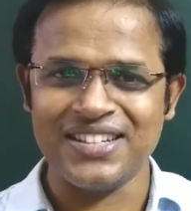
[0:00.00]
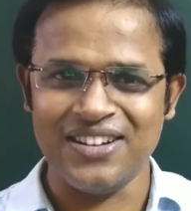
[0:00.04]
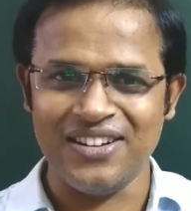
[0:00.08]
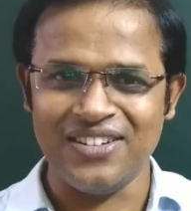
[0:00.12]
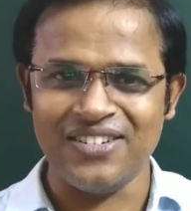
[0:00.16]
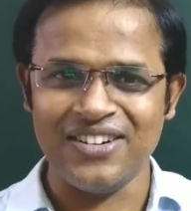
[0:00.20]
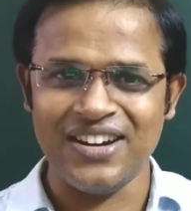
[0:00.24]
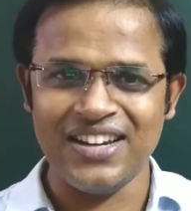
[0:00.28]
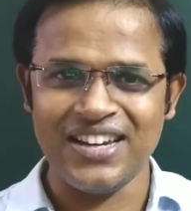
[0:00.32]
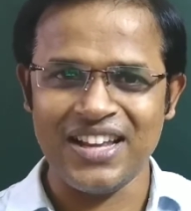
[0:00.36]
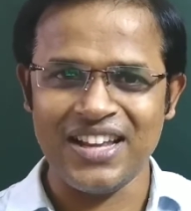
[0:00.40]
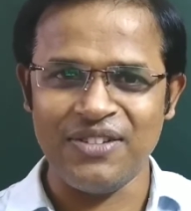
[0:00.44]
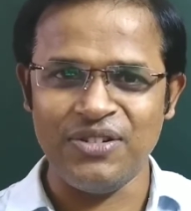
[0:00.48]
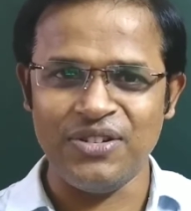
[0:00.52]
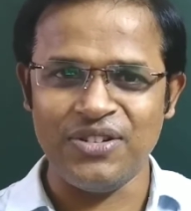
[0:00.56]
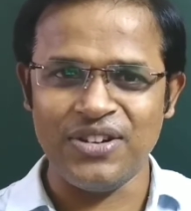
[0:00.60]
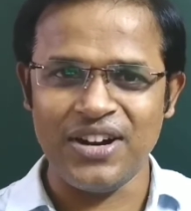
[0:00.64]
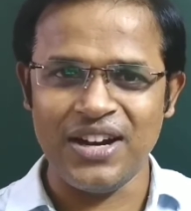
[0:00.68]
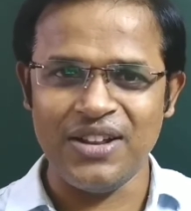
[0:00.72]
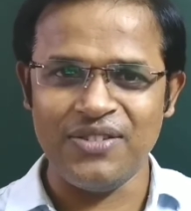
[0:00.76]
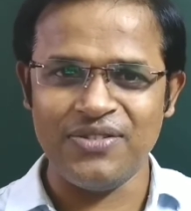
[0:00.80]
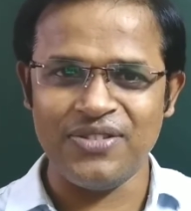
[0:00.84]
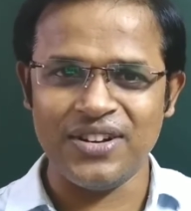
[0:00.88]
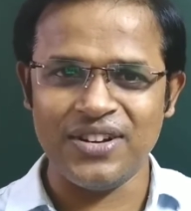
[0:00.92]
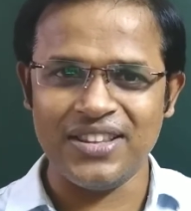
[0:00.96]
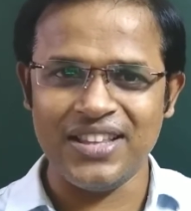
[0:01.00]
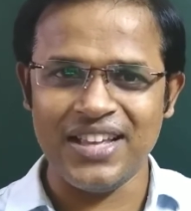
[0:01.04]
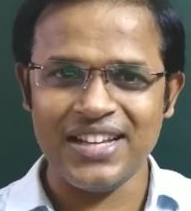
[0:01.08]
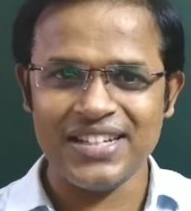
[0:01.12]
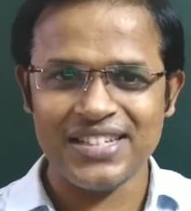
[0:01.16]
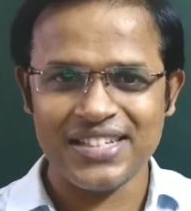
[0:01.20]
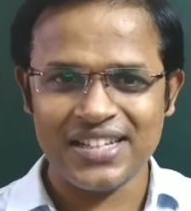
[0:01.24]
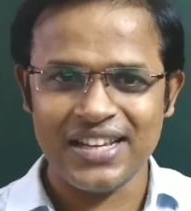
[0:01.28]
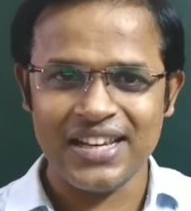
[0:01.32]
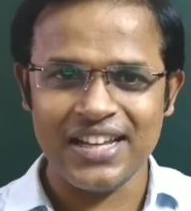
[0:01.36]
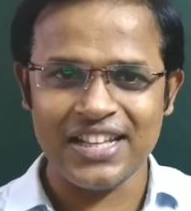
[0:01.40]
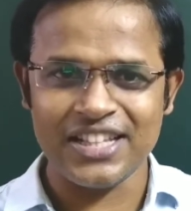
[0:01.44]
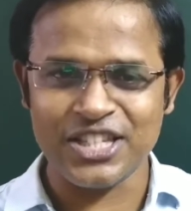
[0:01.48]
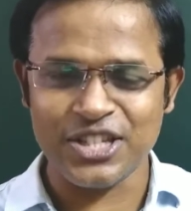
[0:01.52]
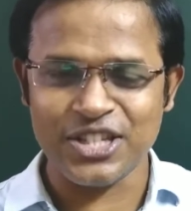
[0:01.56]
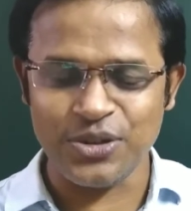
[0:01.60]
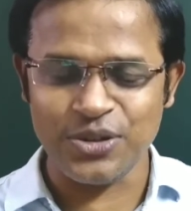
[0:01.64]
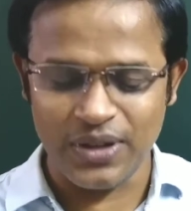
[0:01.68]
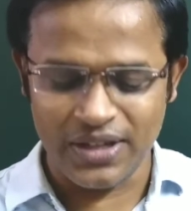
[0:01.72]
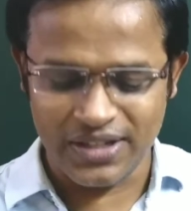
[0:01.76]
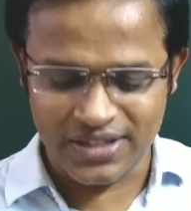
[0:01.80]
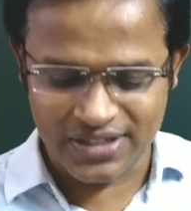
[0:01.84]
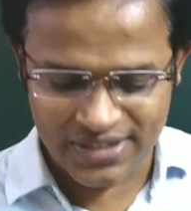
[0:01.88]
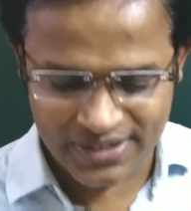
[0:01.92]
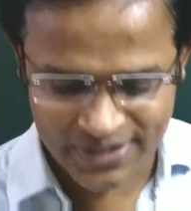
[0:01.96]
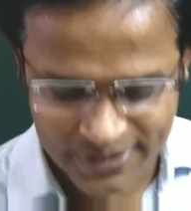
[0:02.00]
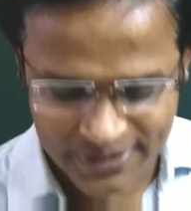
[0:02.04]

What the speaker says: Alright, are you ready for that? Let's do it.